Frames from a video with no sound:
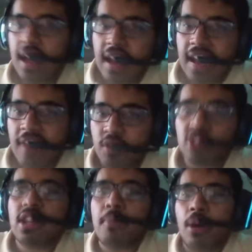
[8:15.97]
if there's
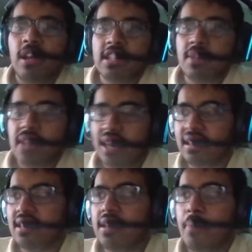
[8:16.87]
any positives, at
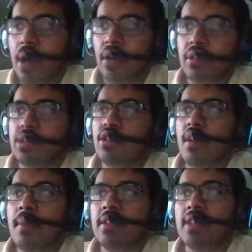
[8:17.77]
least they bowed out the
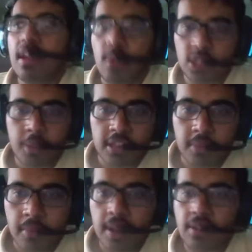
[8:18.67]
tournament in a respectable
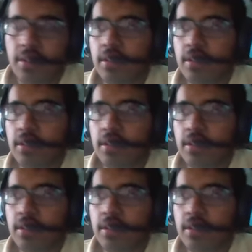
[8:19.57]
manner.